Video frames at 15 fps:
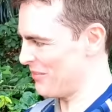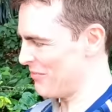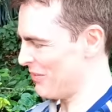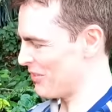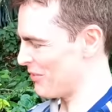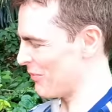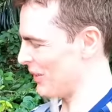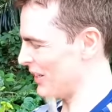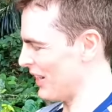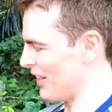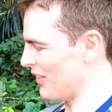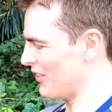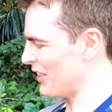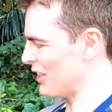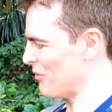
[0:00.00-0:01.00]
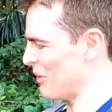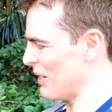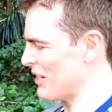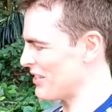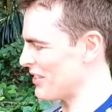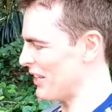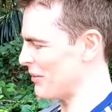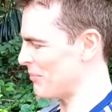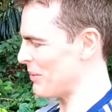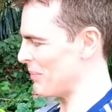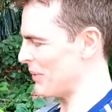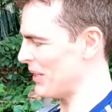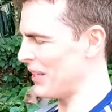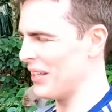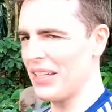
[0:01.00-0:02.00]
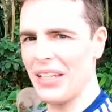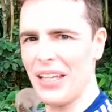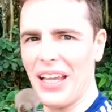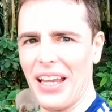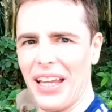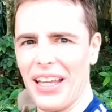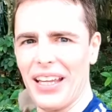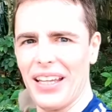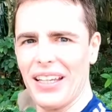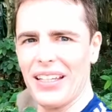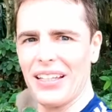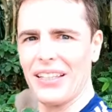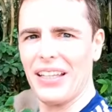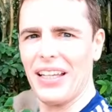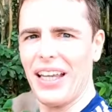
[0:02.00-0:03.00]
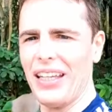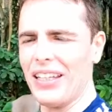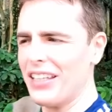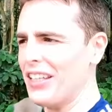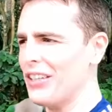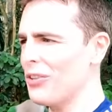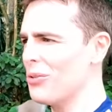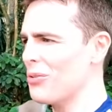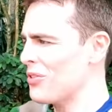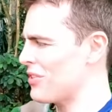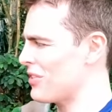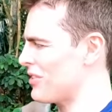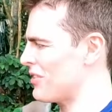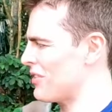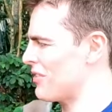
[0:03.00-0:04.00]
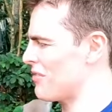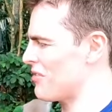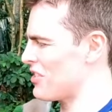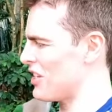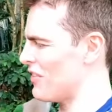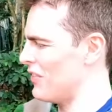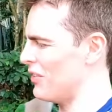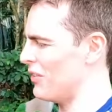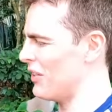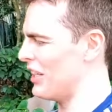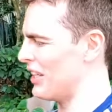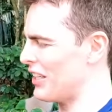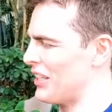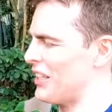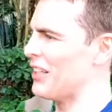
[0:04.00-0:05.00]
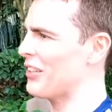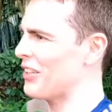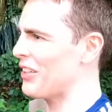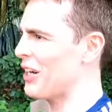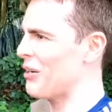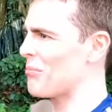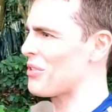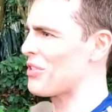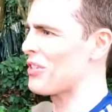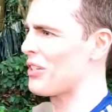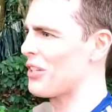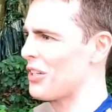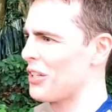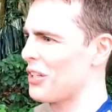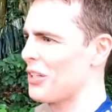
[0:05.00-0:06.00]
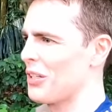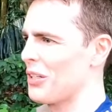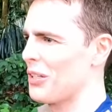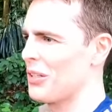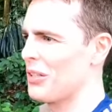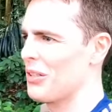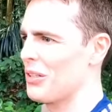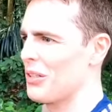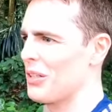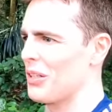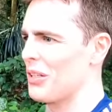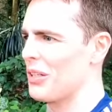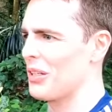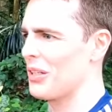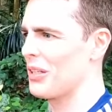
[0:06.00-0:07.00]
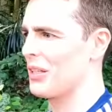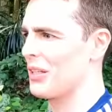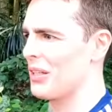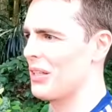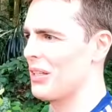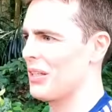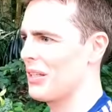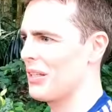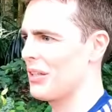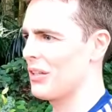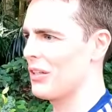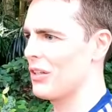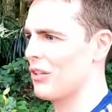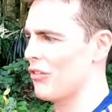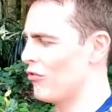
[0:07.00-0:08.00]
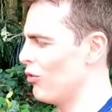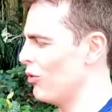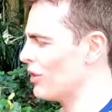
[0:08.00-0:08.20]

He must weigh, I think he weighs like maybe 8 kilos, seven or eight kilograms. 4 kilograms.